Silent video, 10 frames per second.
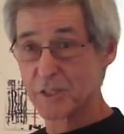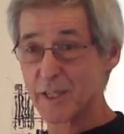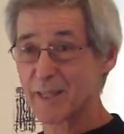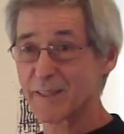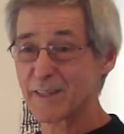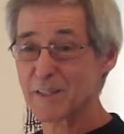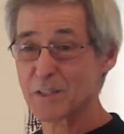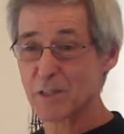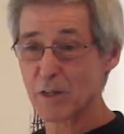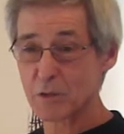us
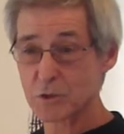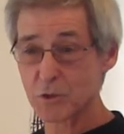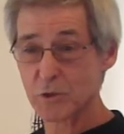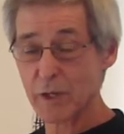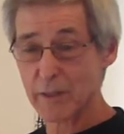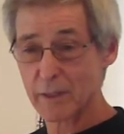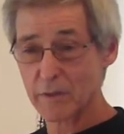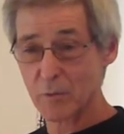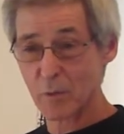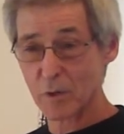in this
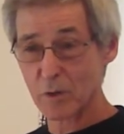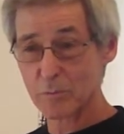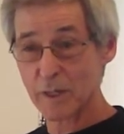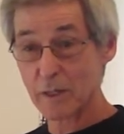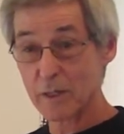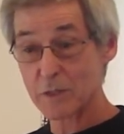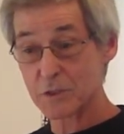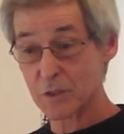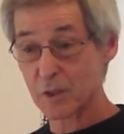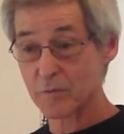culture and in the world
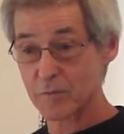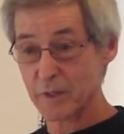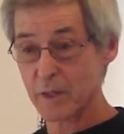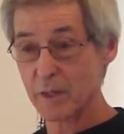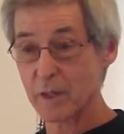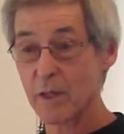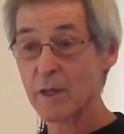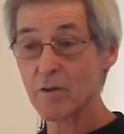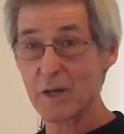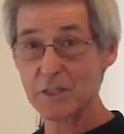because of
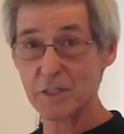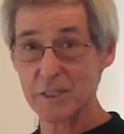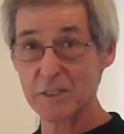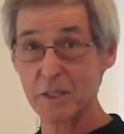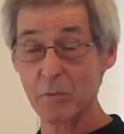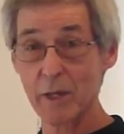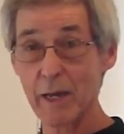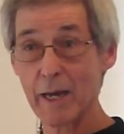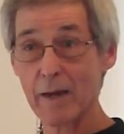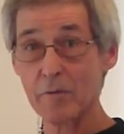the crises
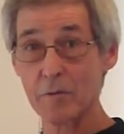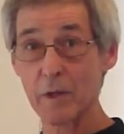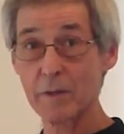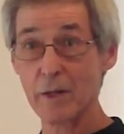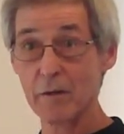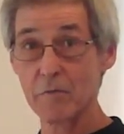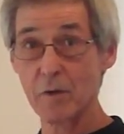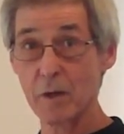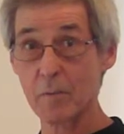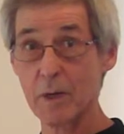that we have
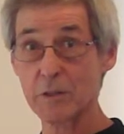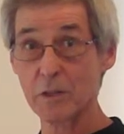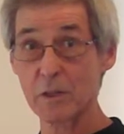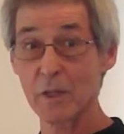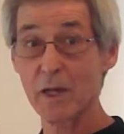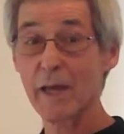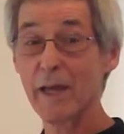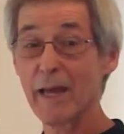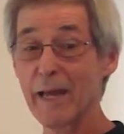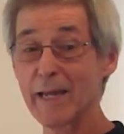that are environmental,
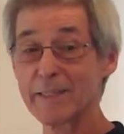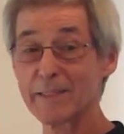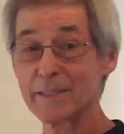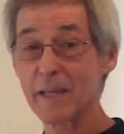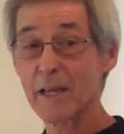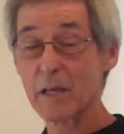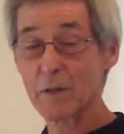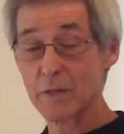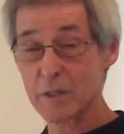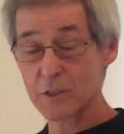and
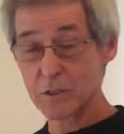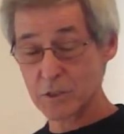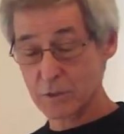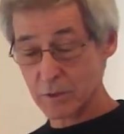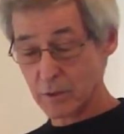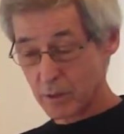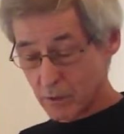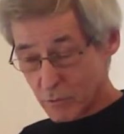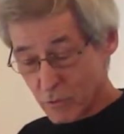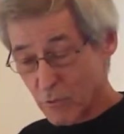these
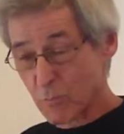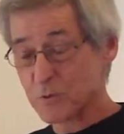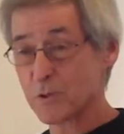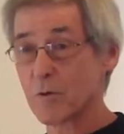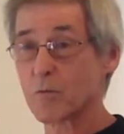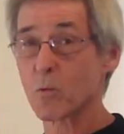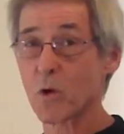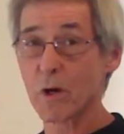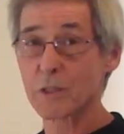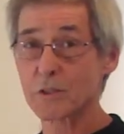groups
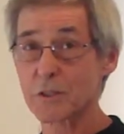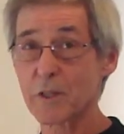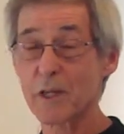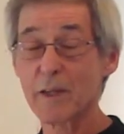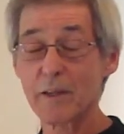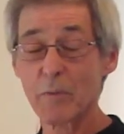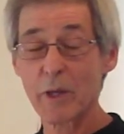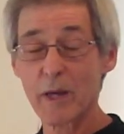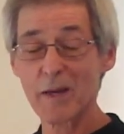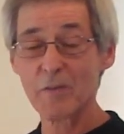of works
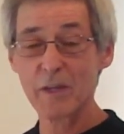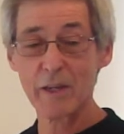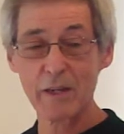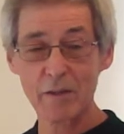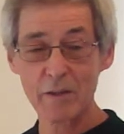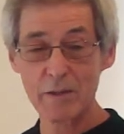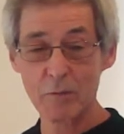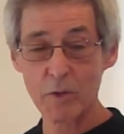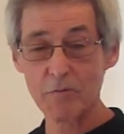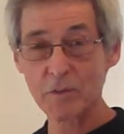that we have
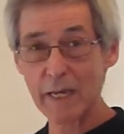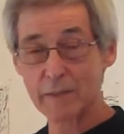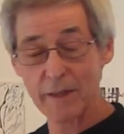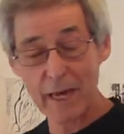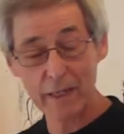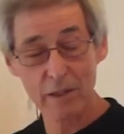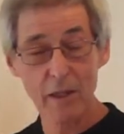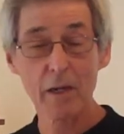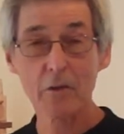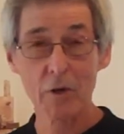here reflect
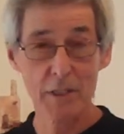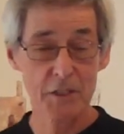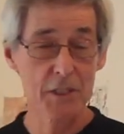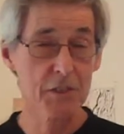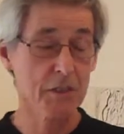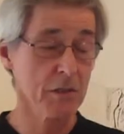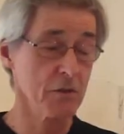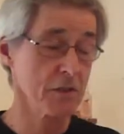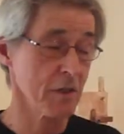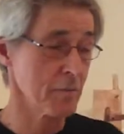that
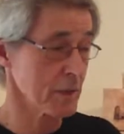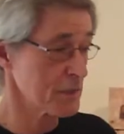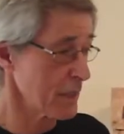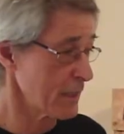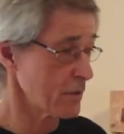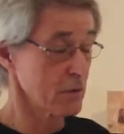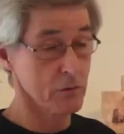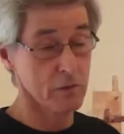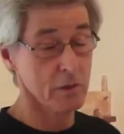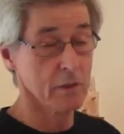crisis to some
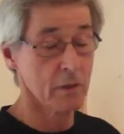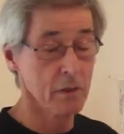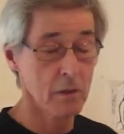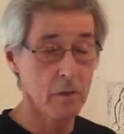extent, or to